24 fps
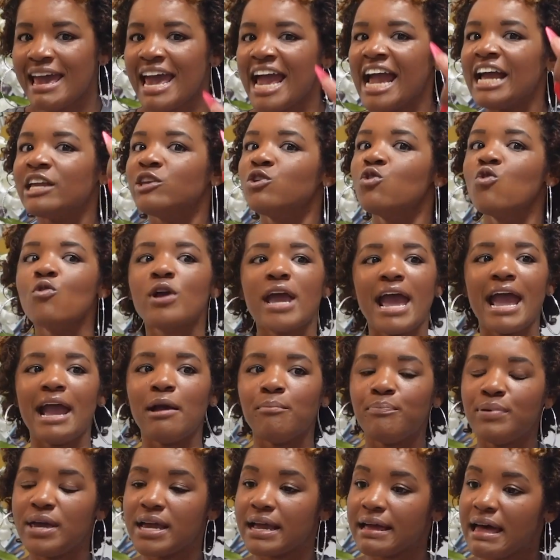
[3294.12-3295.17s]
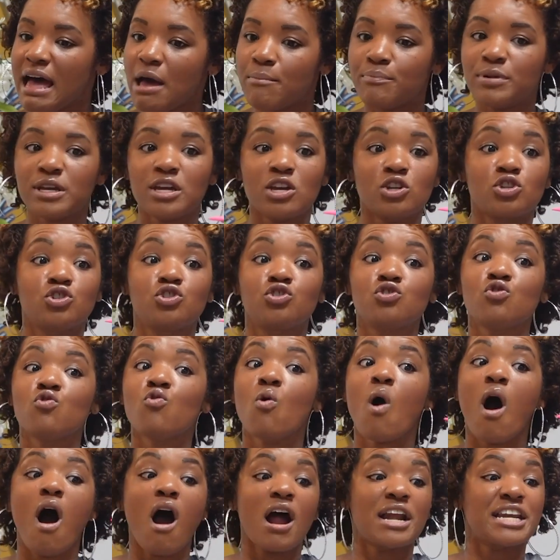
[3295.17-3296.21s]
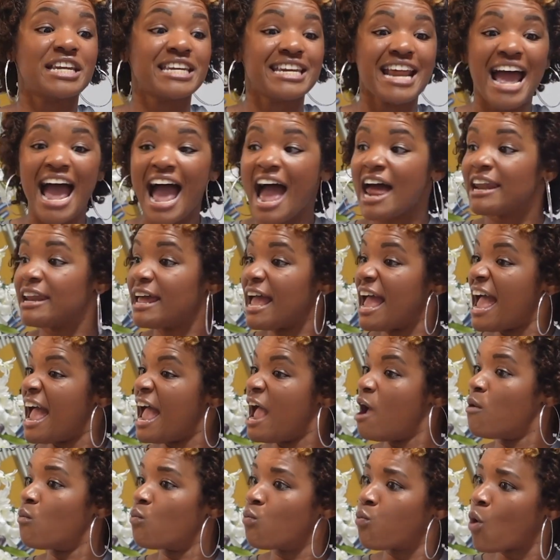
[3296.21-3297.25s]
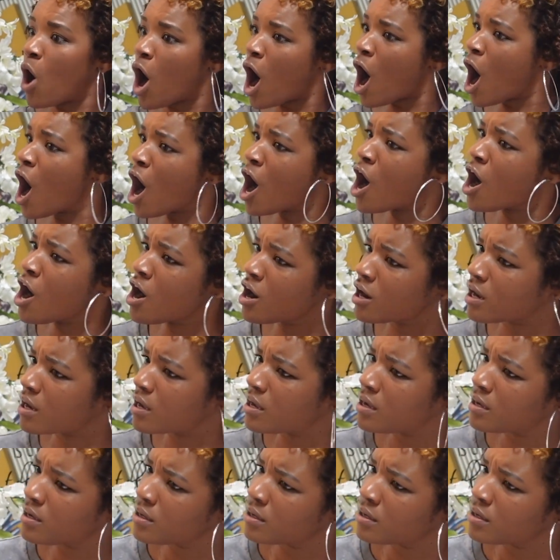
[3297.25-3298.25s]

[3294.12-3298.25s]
And you can't pick up because you are not at work.